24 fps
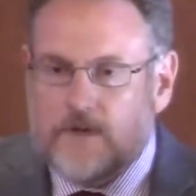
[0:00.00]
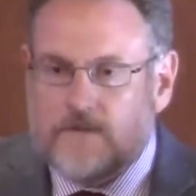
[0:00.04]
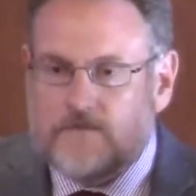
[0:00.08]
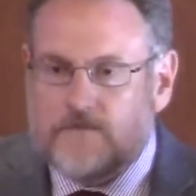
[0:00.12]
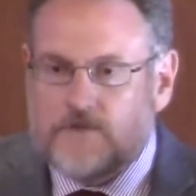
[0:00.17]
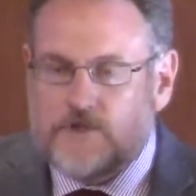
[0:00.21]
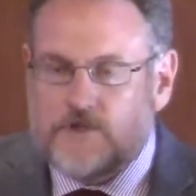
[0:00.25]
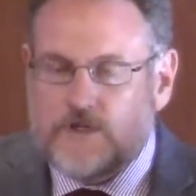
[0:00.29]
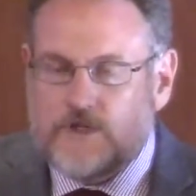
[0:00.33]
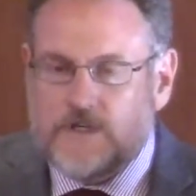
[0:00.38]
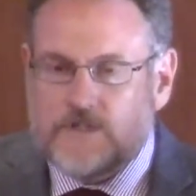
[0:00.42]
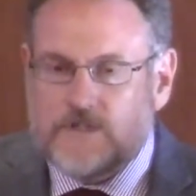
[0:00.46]
But
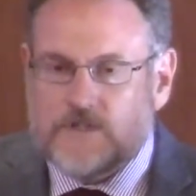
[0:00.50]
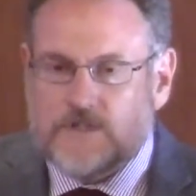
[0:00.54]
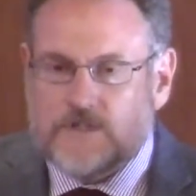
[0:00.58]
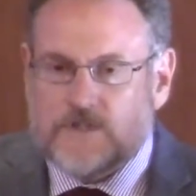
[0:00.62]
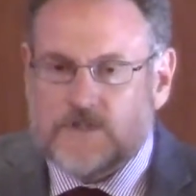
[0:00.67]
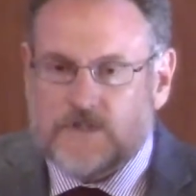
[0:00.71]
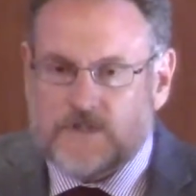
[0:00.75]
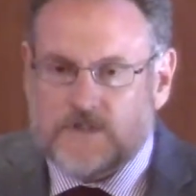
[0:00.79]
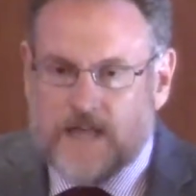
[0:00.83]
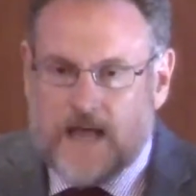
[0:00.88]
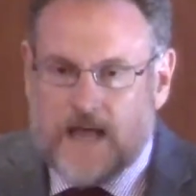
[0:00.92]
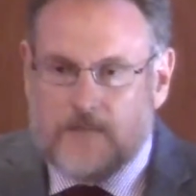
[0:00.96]
if
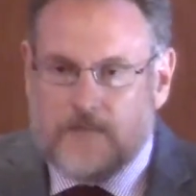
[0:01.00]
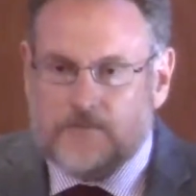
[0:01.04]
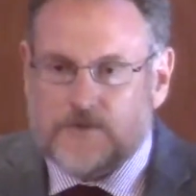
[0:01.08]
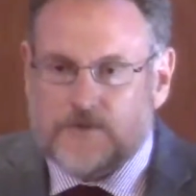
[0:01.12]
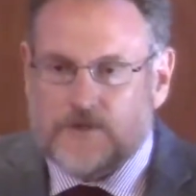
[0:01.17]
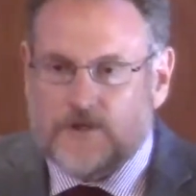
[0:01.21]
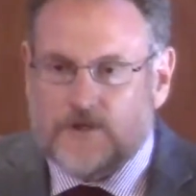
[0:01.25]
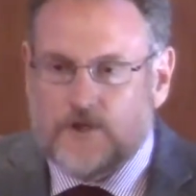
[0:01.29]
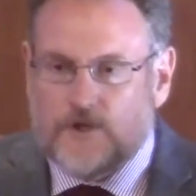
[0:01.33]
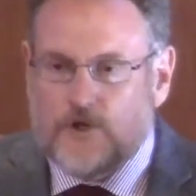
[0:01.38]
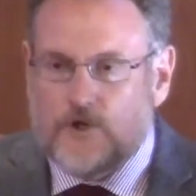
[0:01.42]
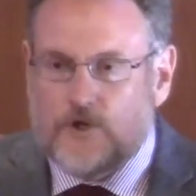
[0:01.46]
Jesus is
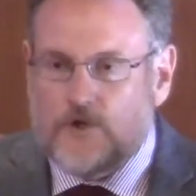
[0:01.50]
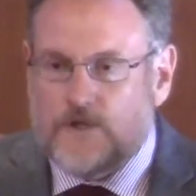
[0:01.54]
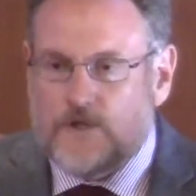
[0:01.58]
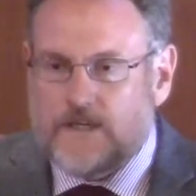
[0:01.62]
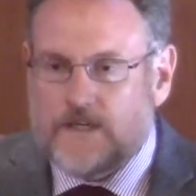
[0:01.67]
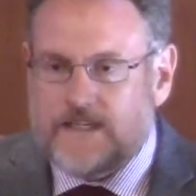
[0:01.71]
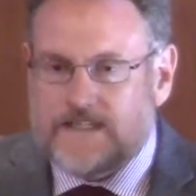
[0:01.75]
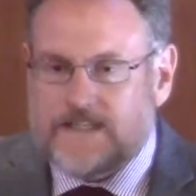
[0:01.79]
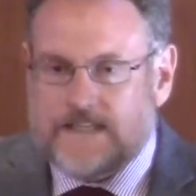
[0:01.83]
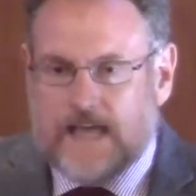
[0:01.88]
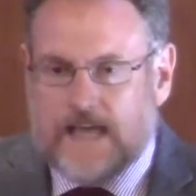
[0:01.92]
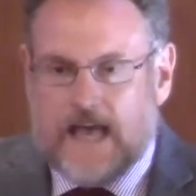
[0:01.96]

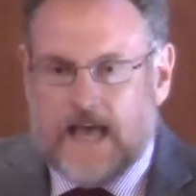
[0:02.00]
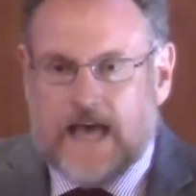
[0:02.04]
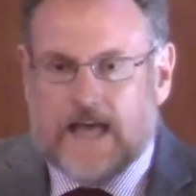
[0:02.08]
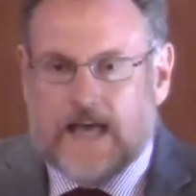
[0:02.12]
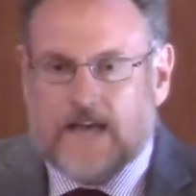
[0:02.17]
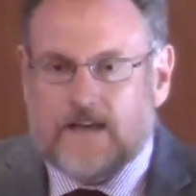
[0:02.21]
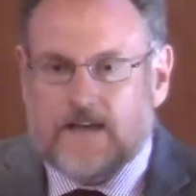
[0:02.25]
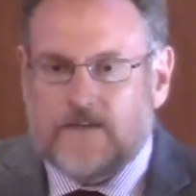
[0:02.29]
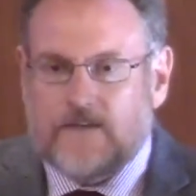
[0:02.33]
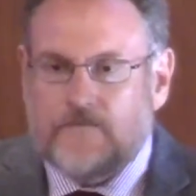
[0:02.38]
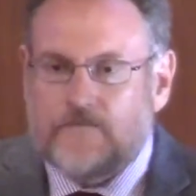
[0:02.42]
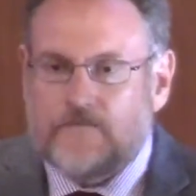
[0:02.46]
absolutely
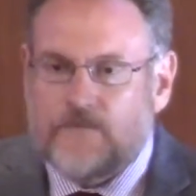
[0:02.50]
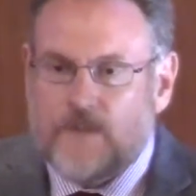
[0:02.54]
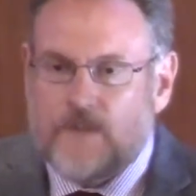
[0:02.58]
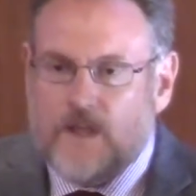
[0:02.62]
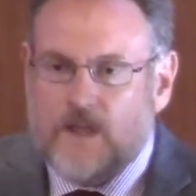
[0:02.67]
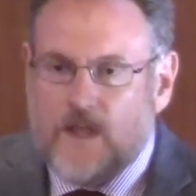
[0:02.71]
dead,